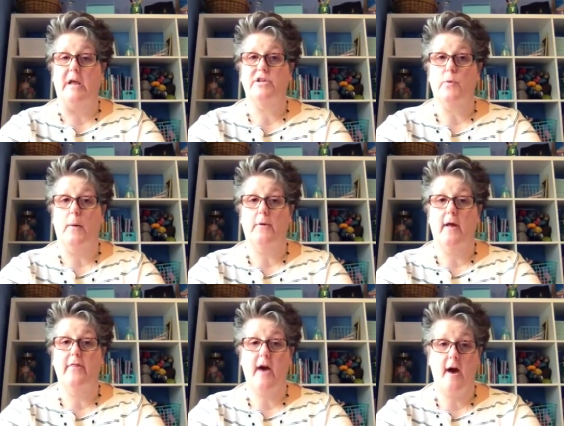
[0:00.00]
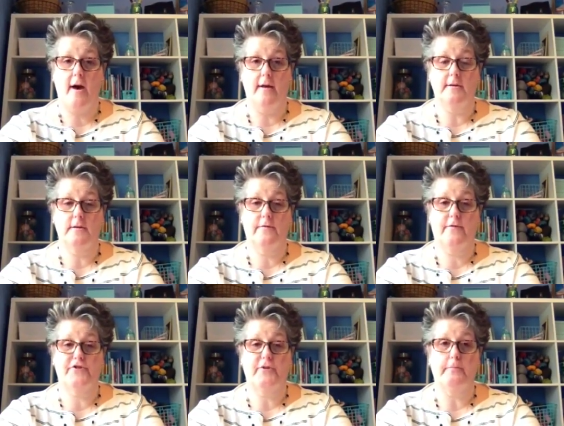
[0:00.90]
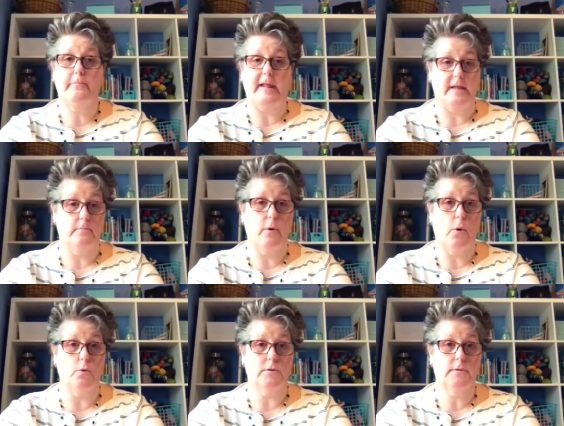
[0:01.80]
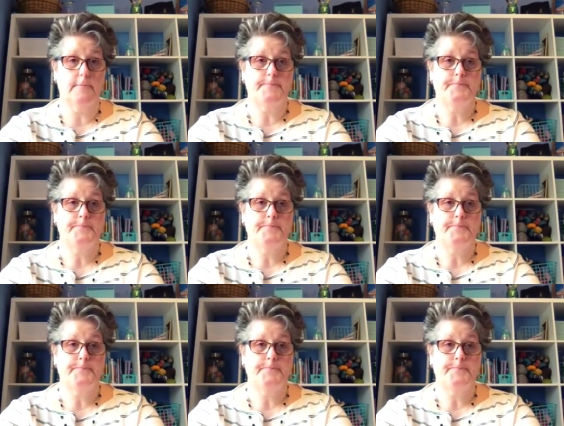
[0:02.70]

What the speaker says: So I went on the hunt for some plates and bowls.